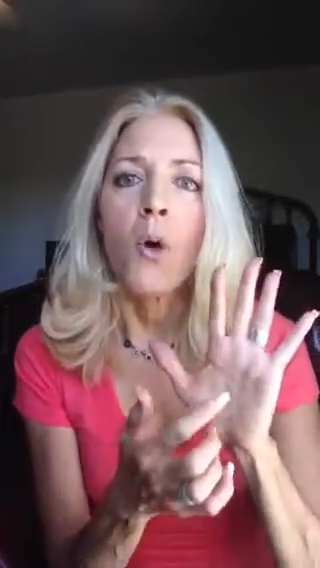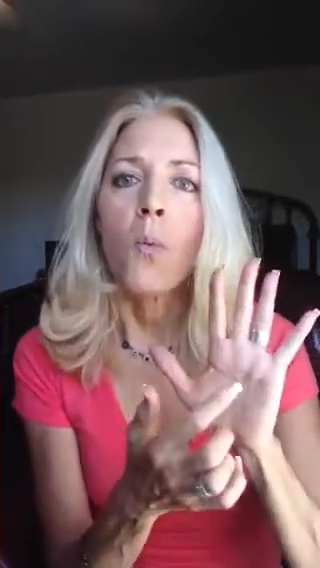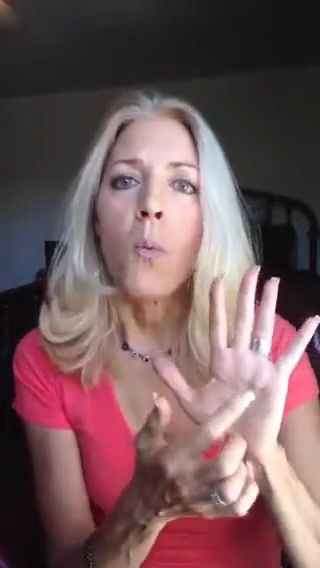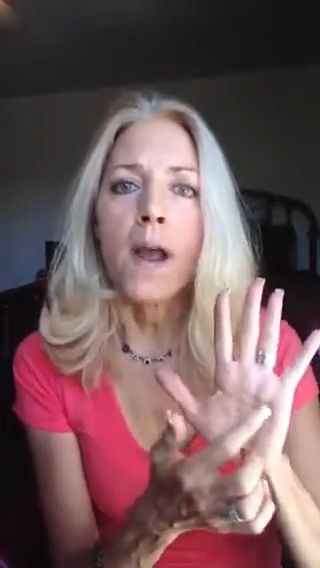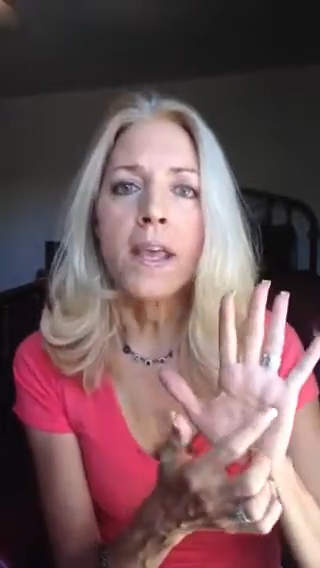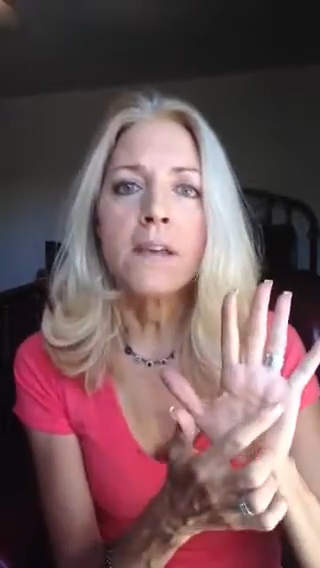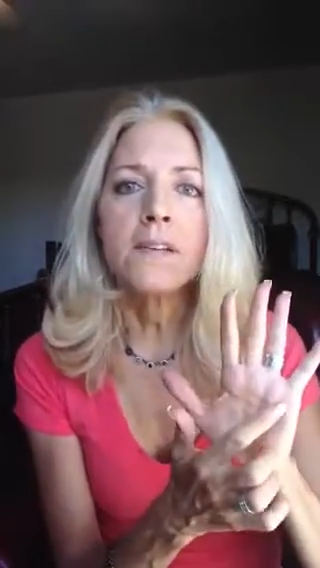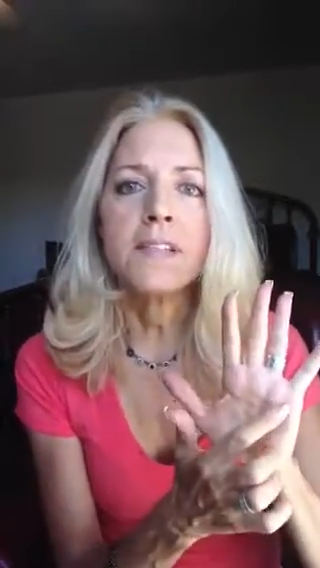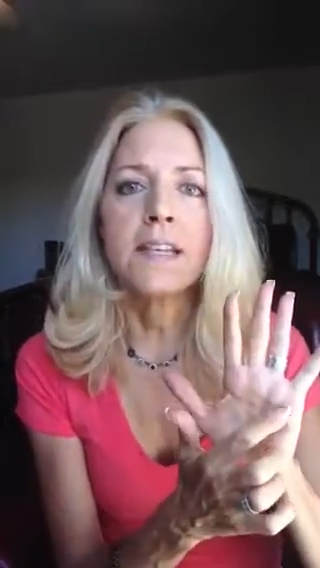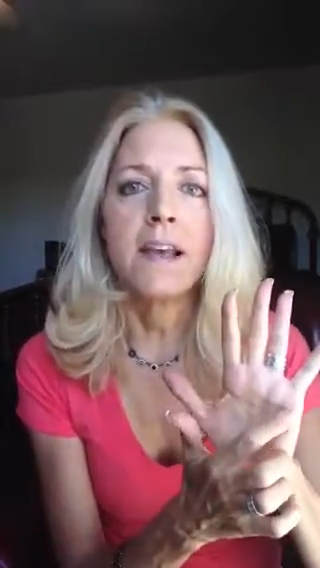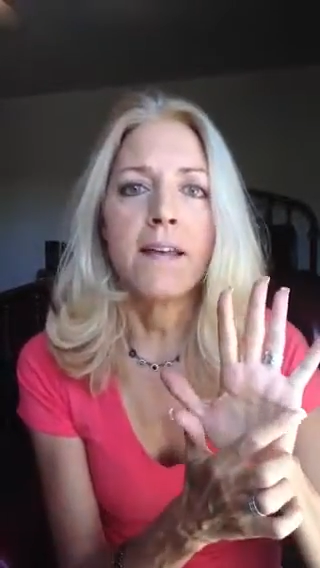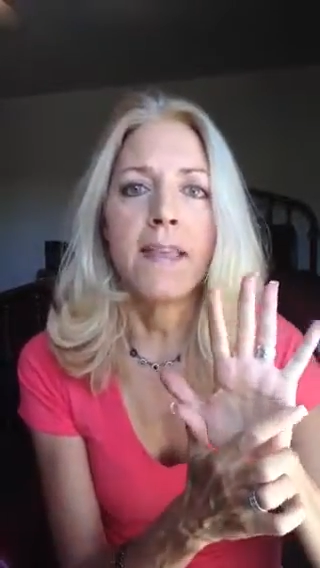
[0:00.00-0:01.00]
What you
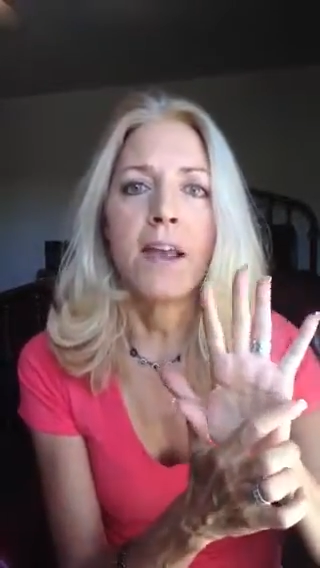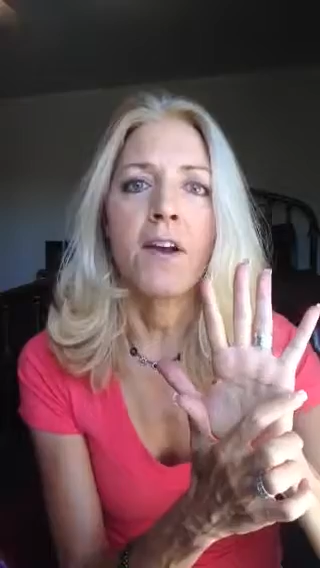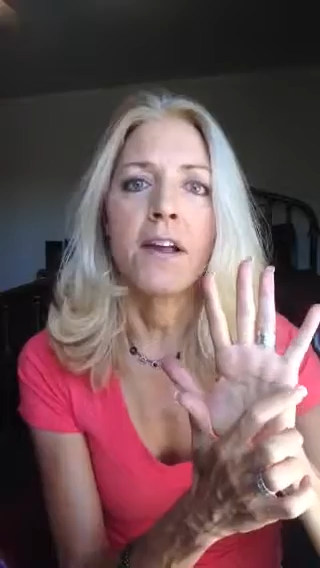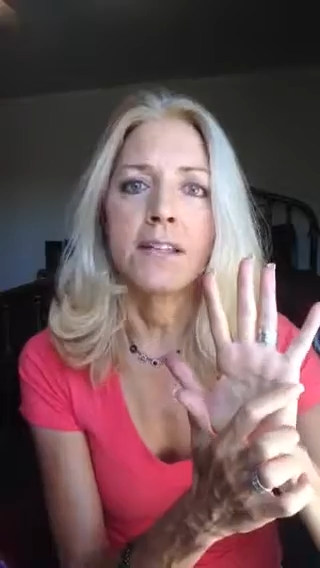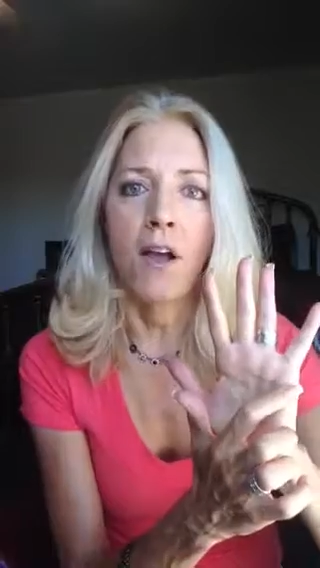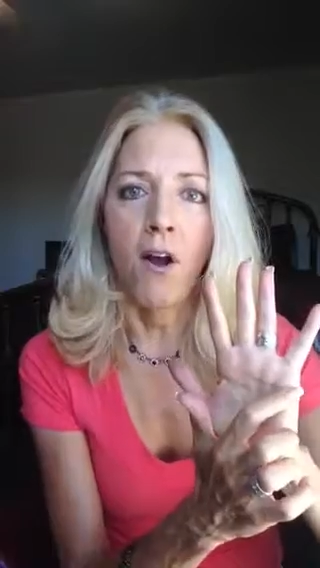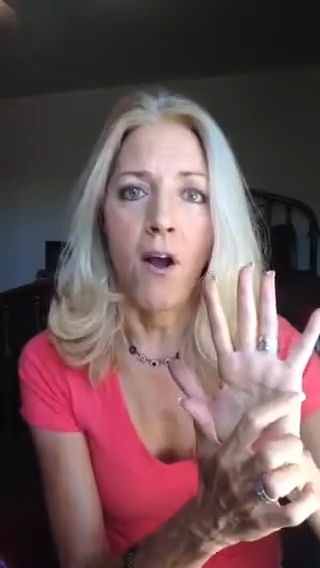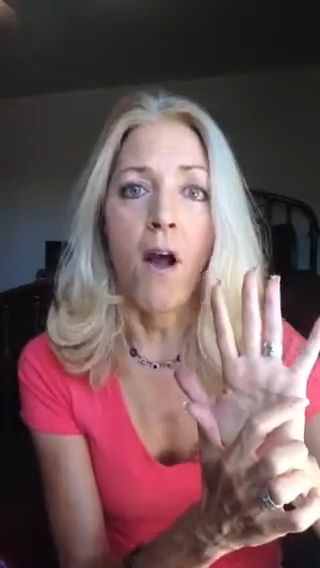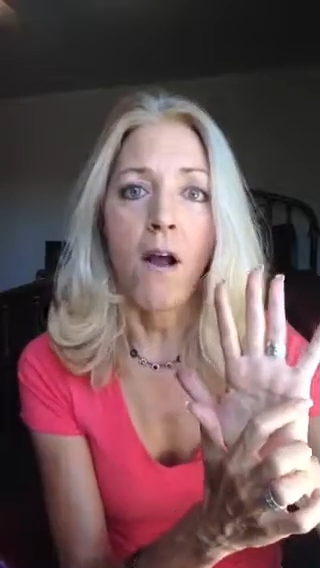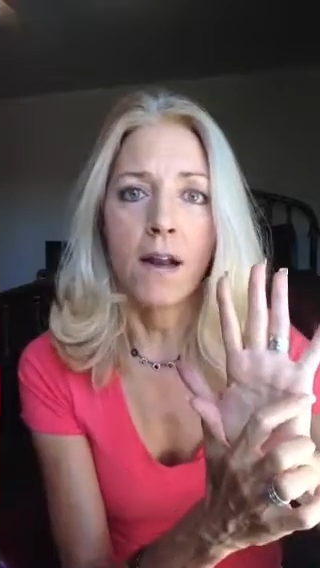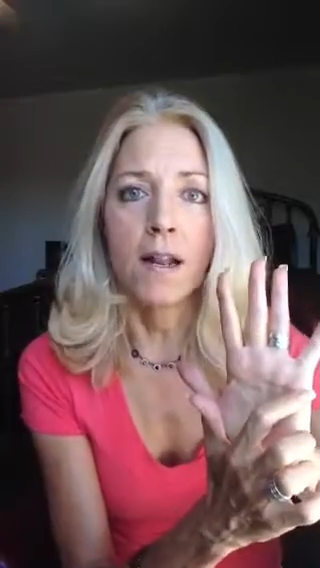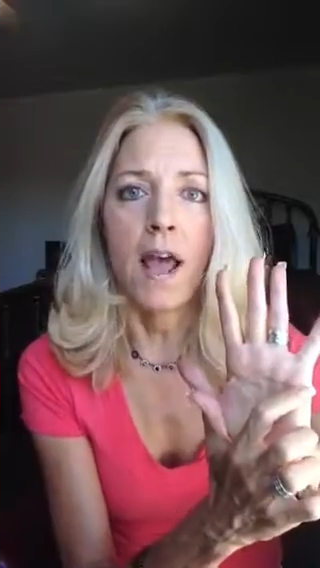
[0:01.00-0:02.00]
see on there is our
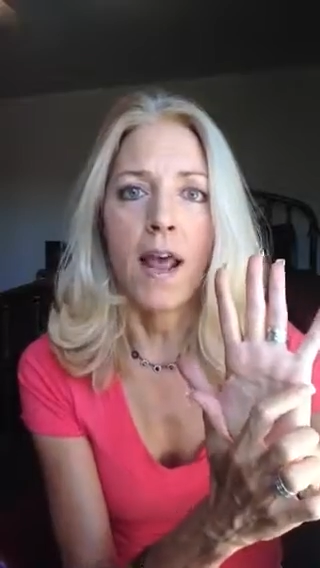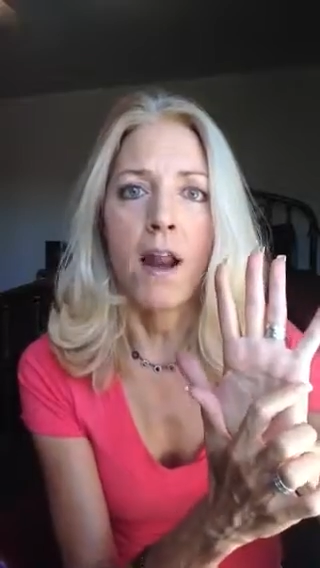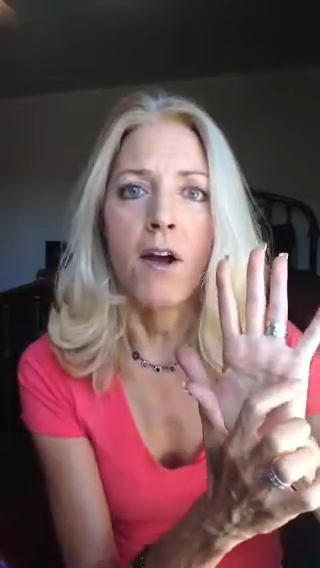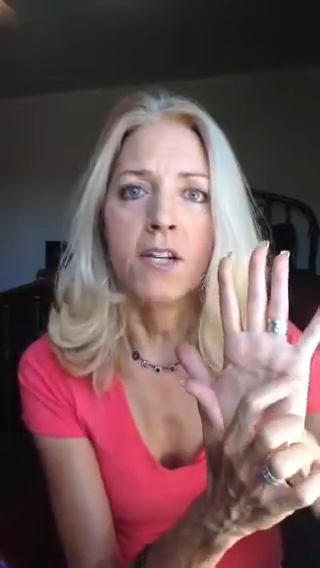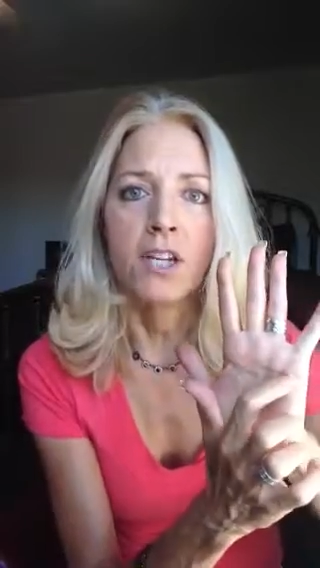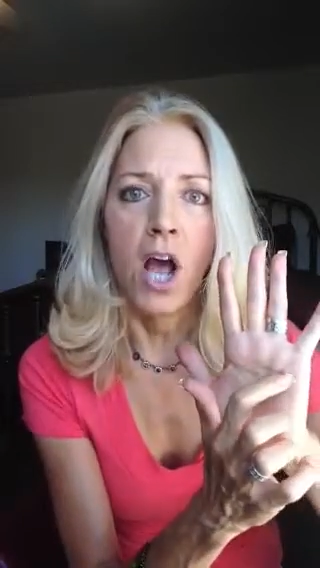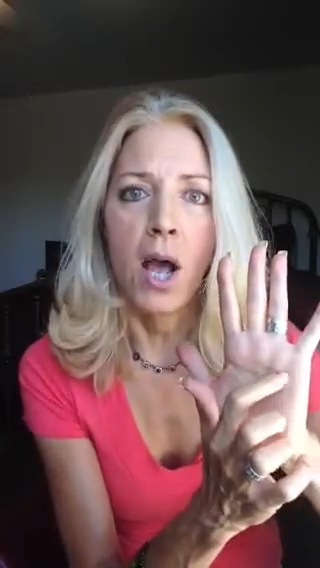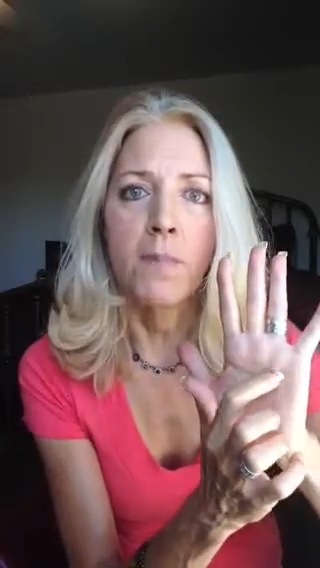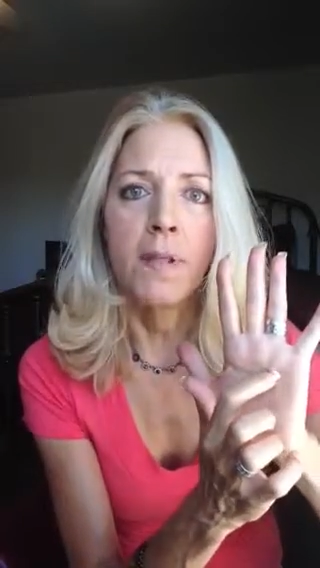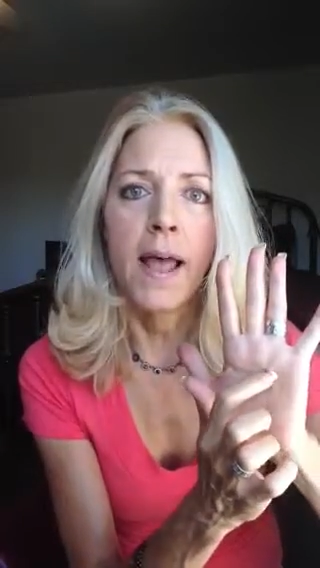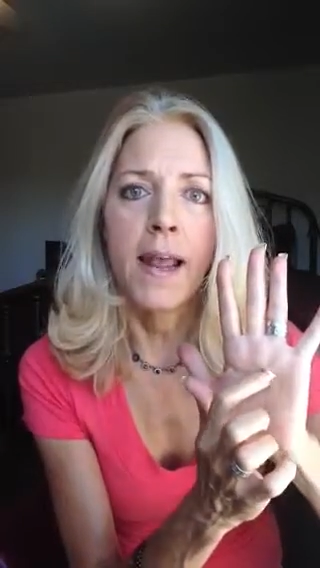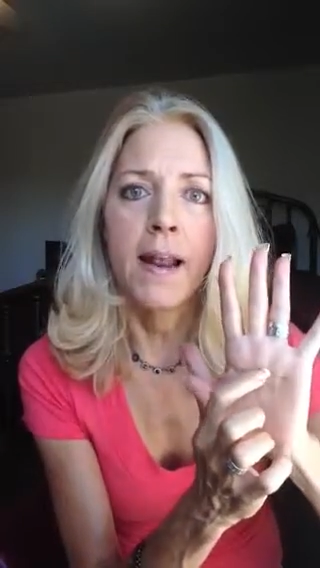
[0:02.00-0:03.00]
heart line, our
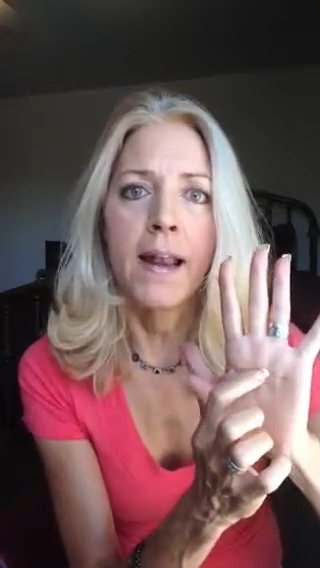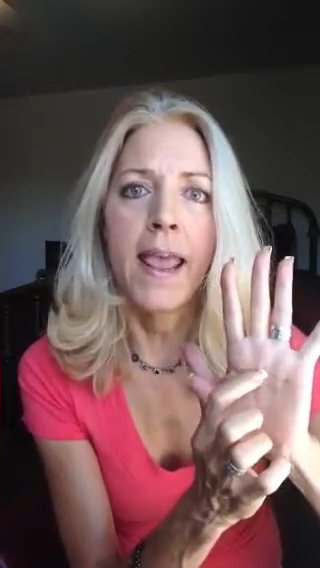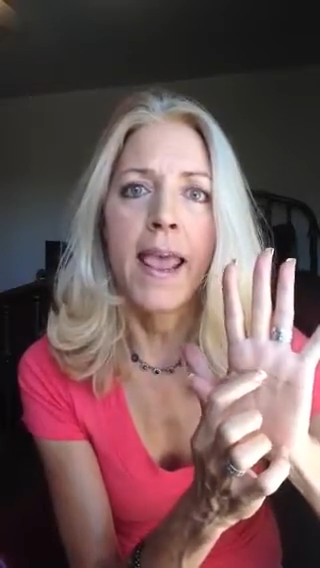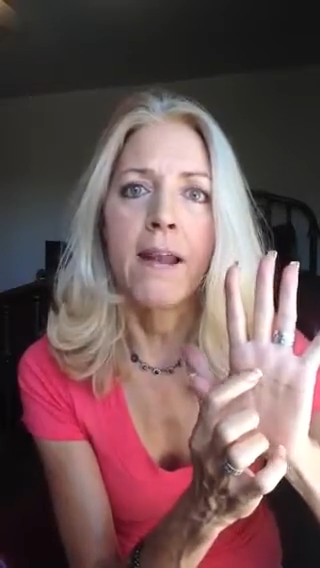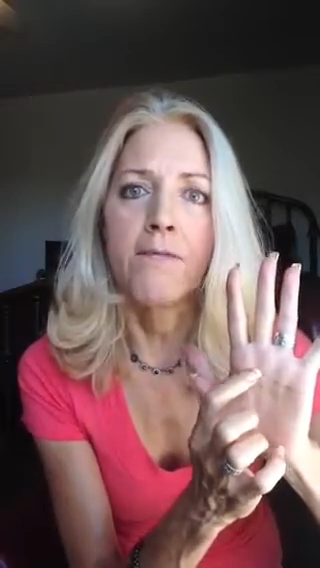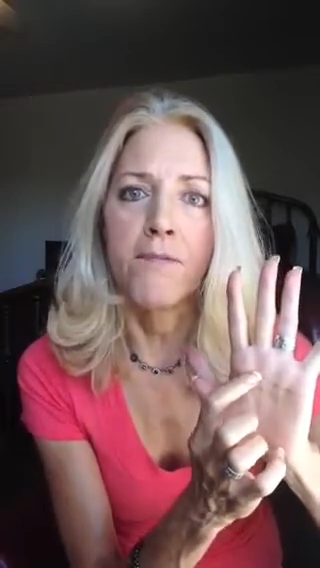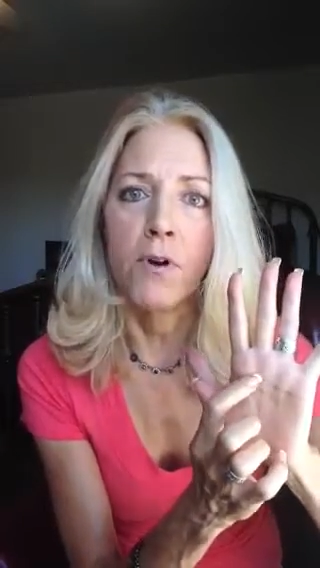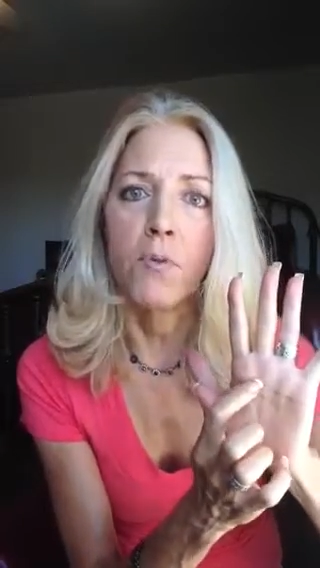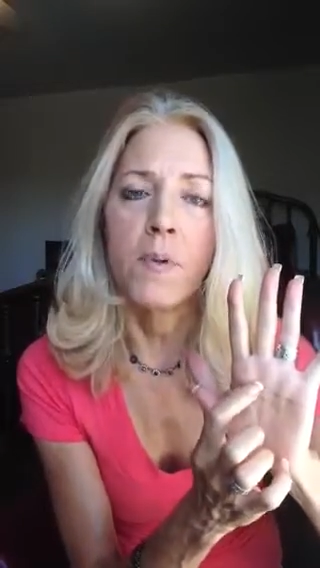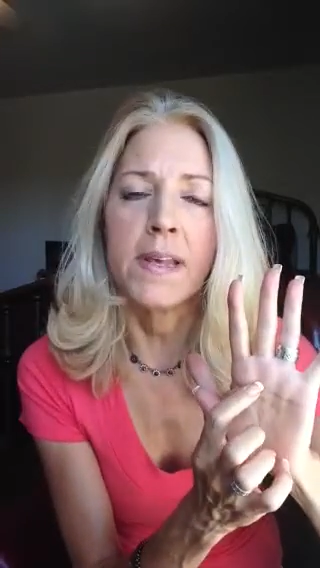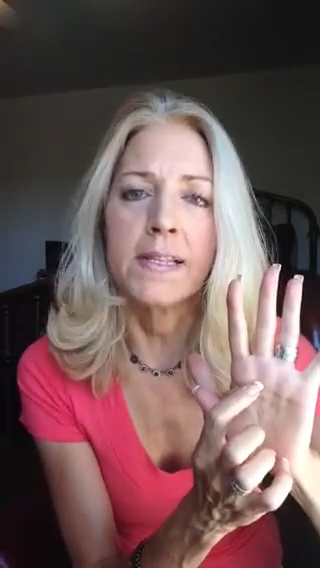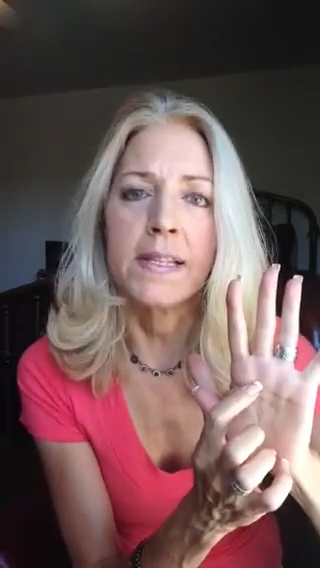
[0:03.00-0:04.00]
top line on a hand for a
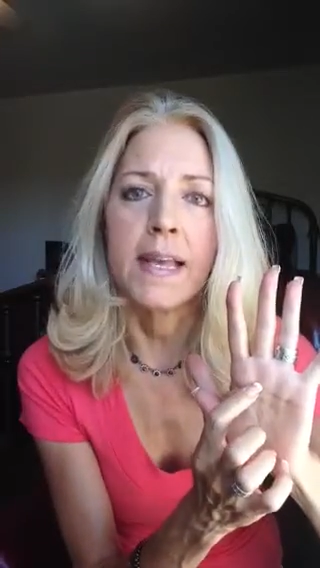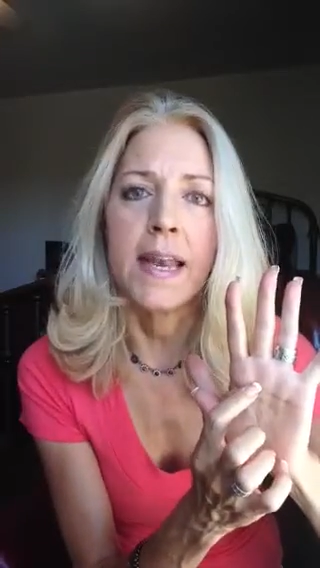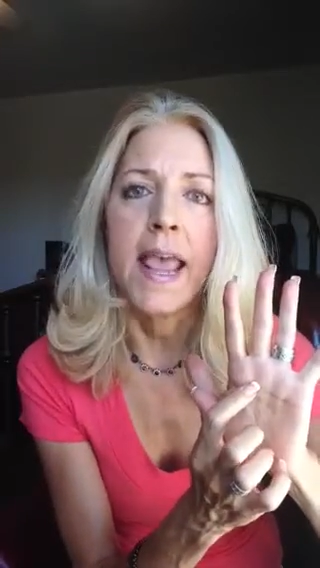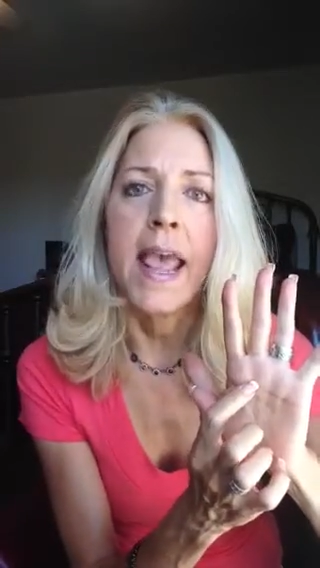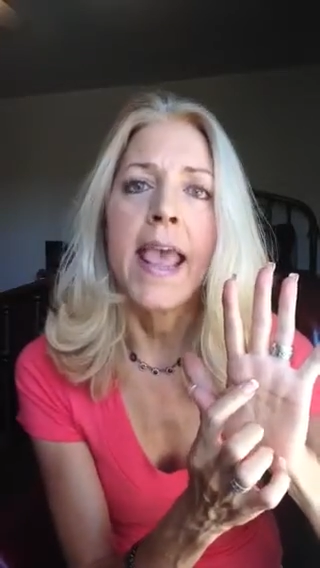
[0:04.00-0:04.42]
reason.